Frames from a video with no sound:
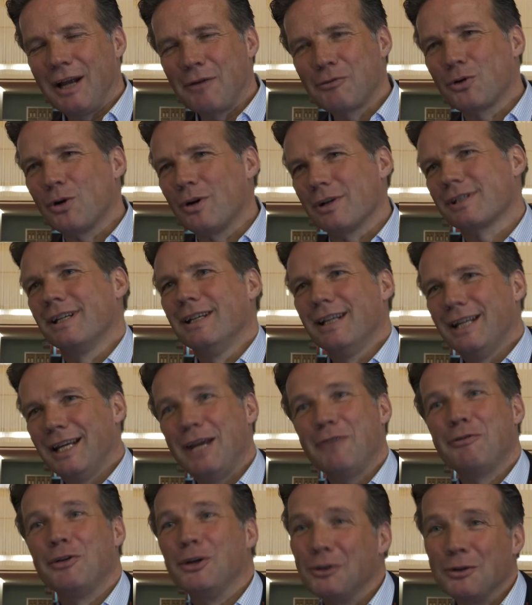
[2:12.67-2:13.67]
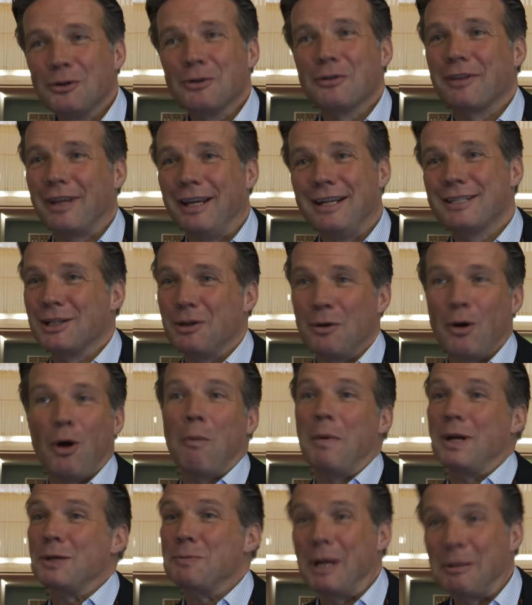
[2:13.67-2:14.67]
Of course, if you do things, you
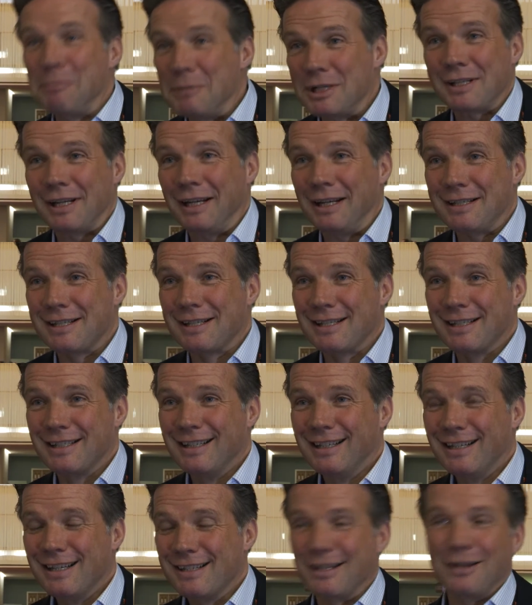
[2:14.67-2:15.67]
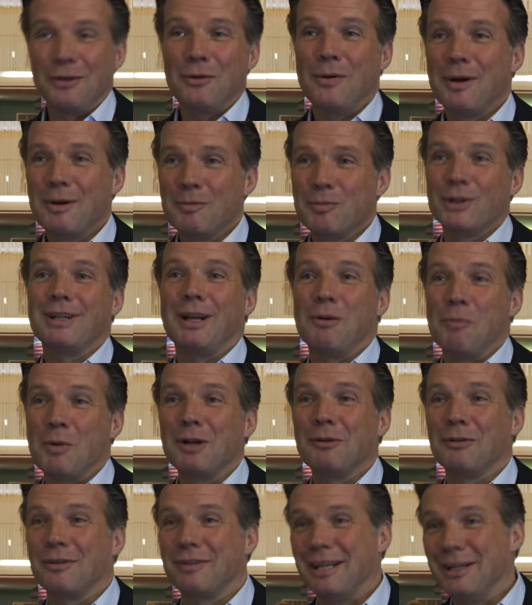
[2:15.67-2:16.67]
always make mistakes. So, but
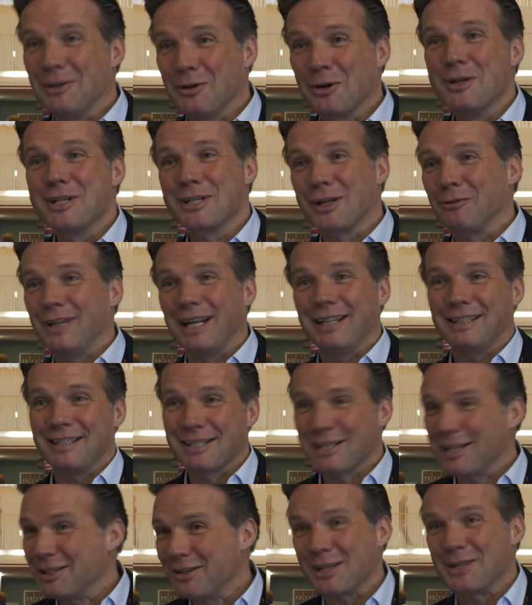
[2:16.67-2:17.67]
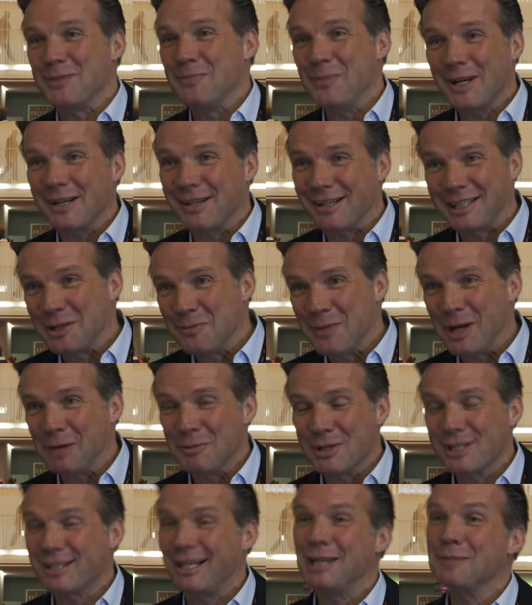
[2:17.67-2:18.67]
one of the learnings of that is it doesn't matter that you make
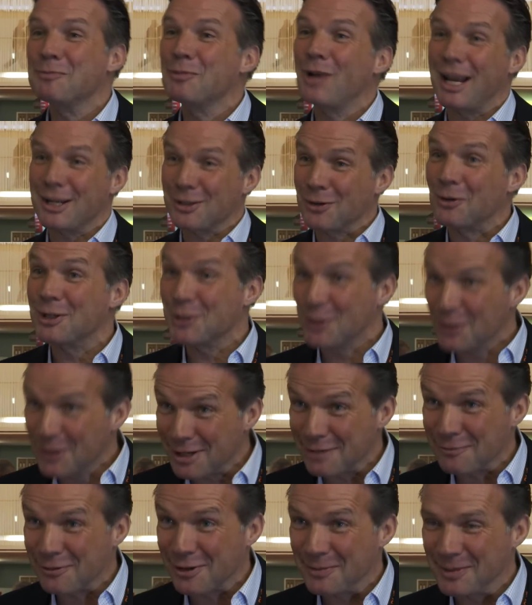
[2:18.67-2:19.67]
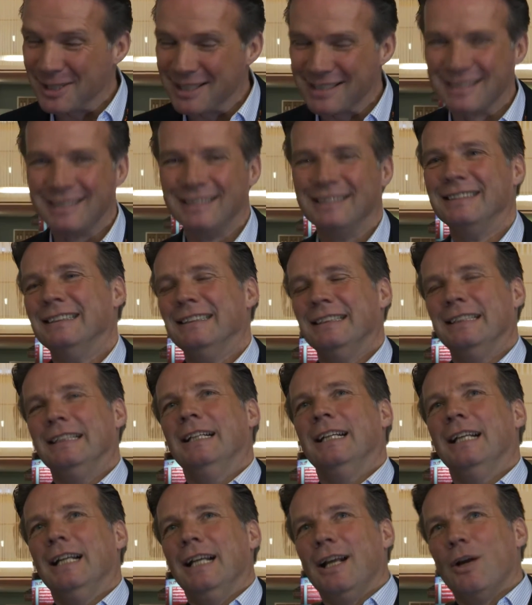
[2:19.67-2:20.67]
mistakes as long as you learn from it.
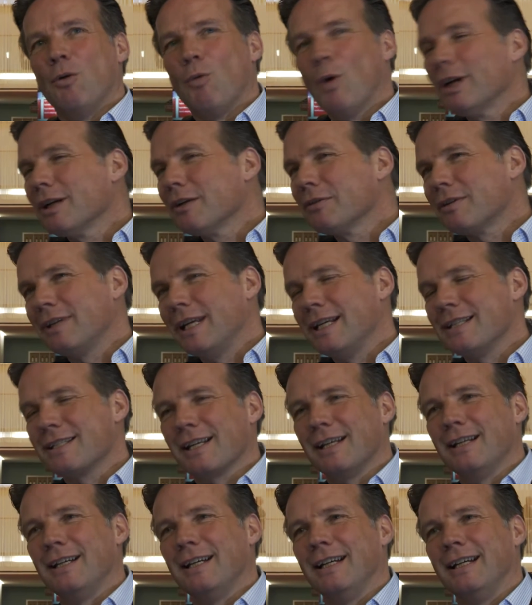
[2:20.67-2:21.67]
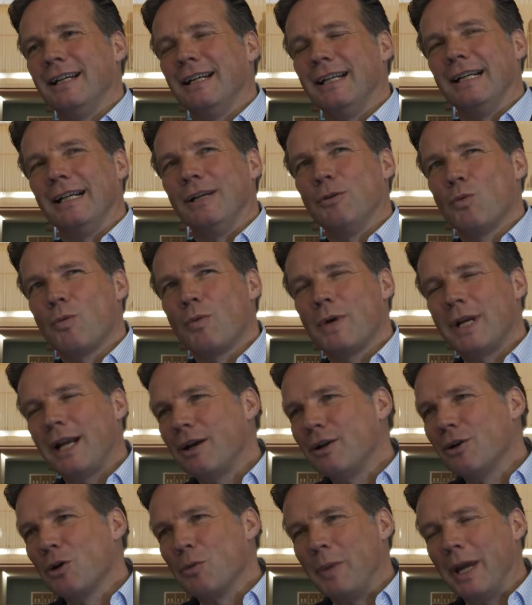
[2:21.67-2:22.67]
One of the things when
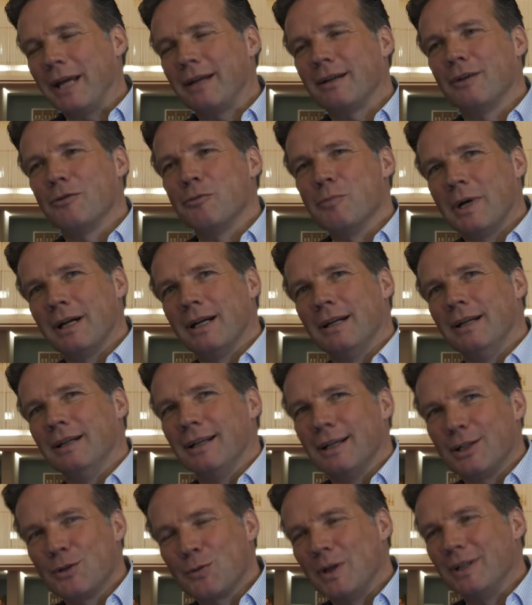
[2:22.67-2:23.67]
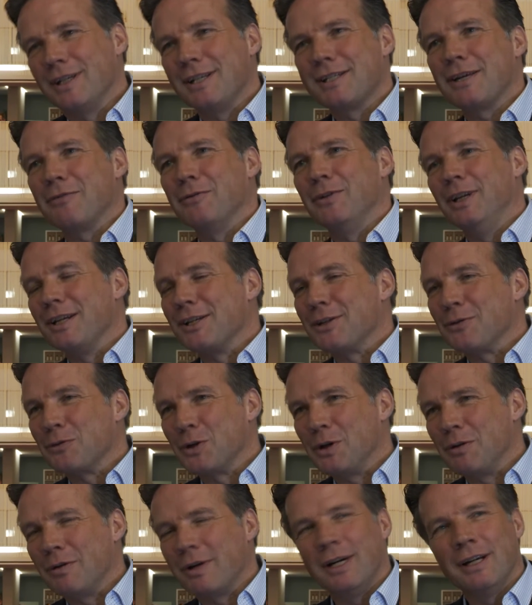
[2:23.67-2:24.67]
I look back of my 27 years
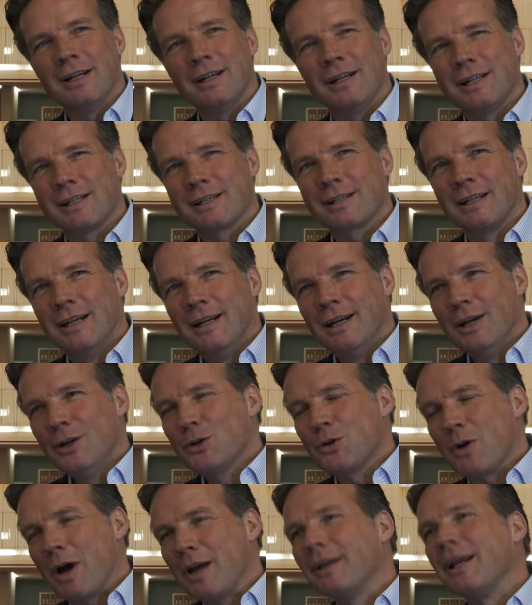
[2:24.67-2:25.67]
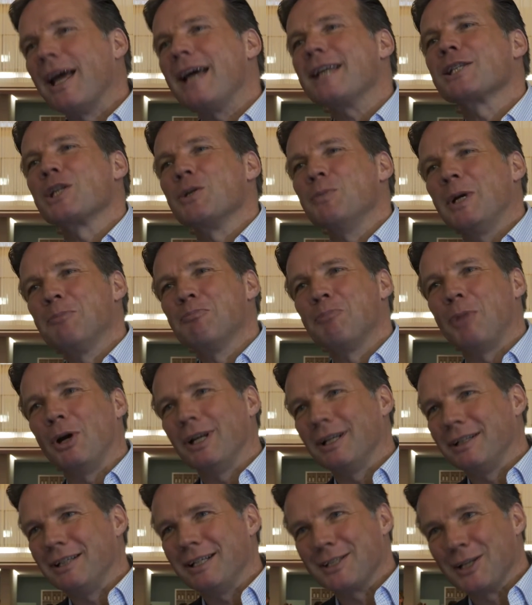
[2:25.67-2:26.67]
of career is to underestimate
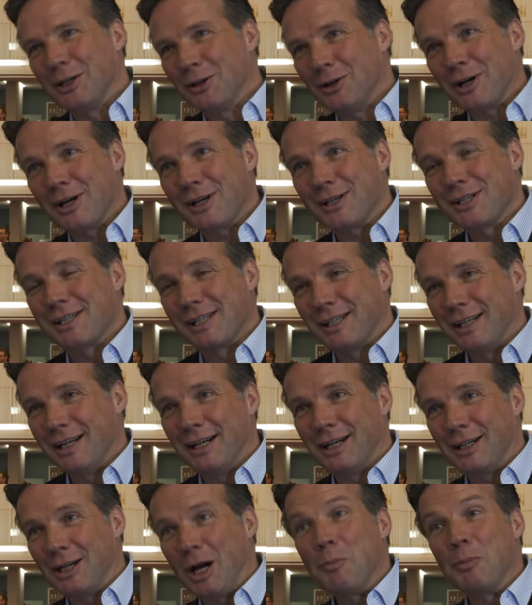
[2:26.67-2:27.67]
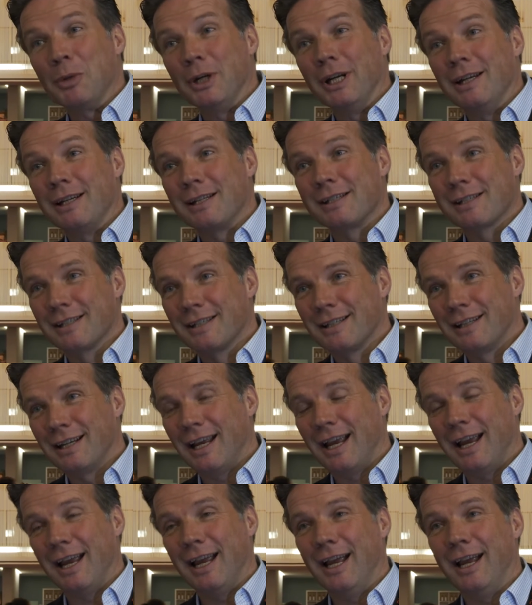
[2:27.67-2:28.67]
politics in large companies.
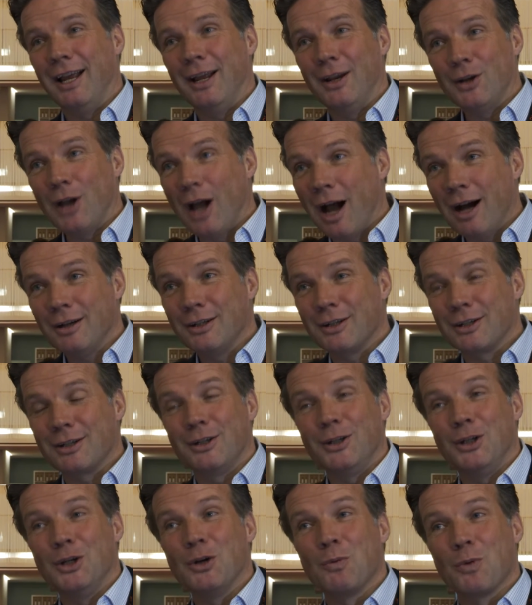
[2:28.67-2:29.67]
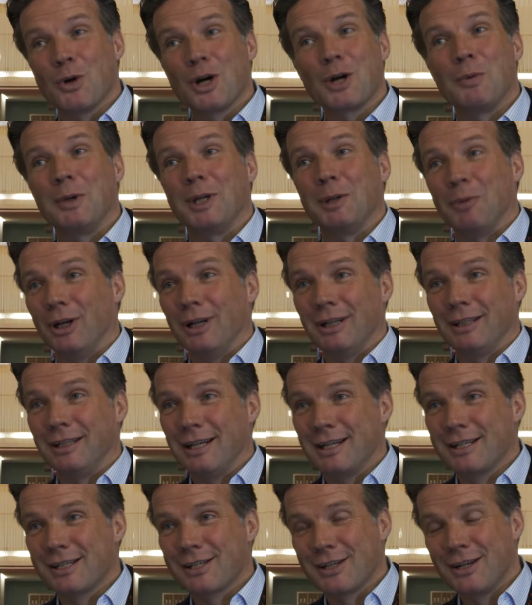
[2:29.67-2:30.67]
And either you work with the
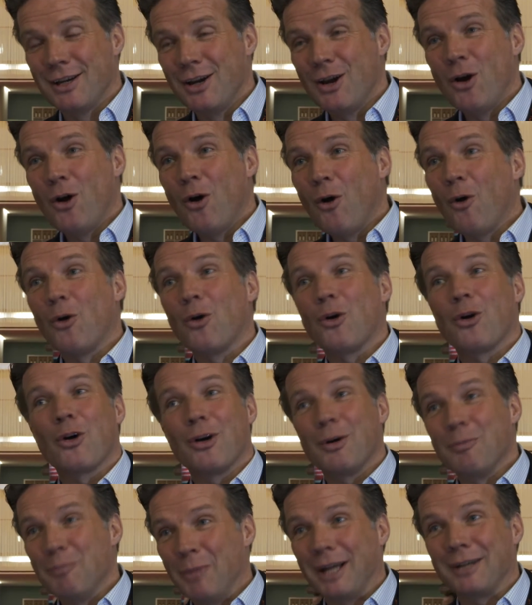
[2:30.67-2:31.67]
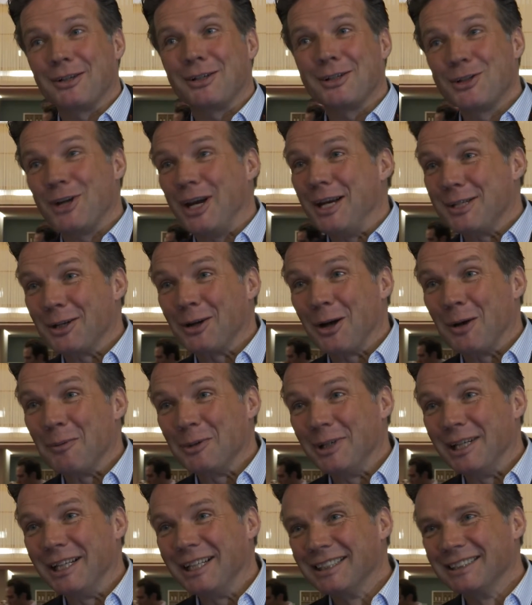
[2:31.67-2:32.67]
politics or better change the
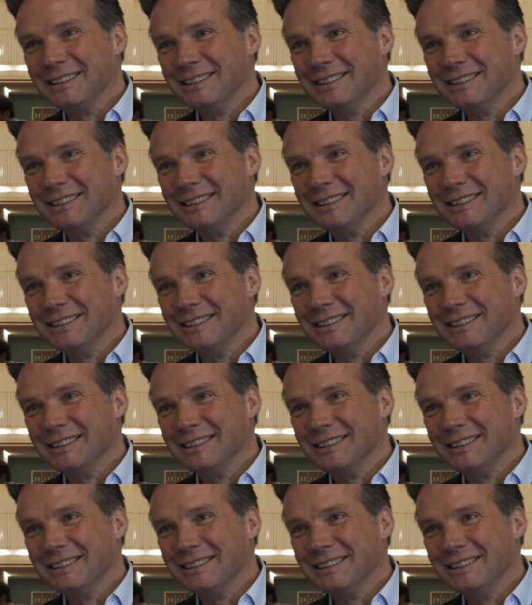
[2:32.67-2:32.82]
company.